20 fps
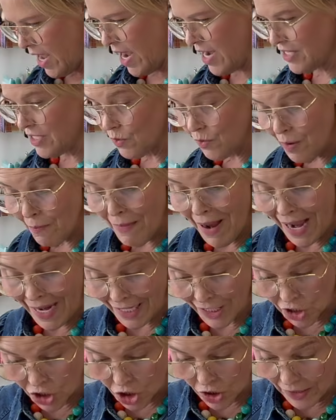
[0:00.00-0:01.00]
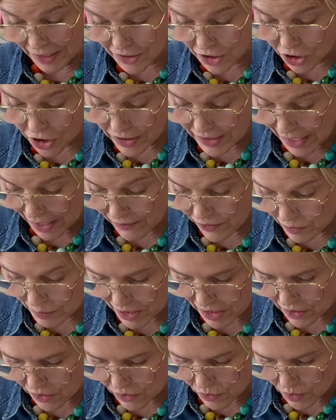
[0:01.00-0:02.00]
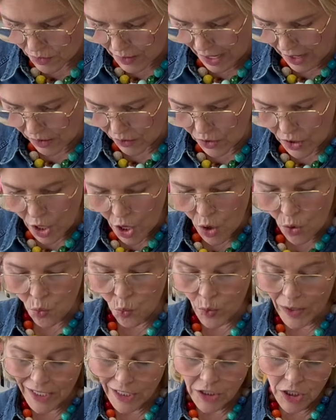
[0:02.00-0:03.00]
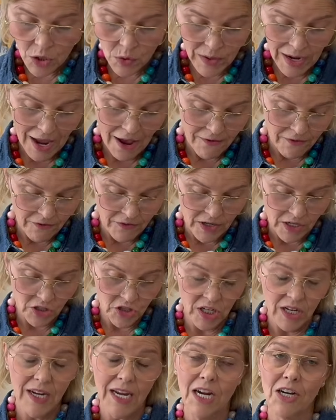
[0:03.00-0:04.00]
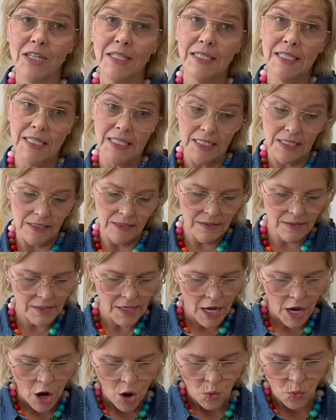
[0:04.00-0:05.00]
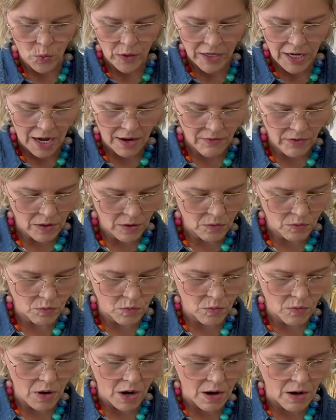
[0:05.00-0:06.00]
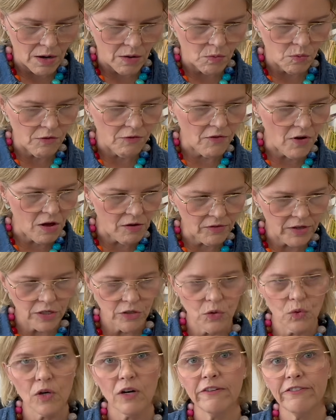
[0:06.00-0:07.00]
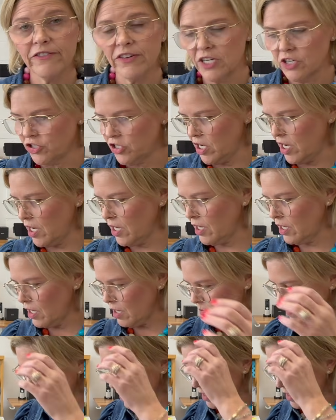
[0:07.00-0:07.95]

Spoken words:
as a reminder, that's a good time for me to throw out. We don't have finishing guarantees. We have a revolving door of finishing. It comes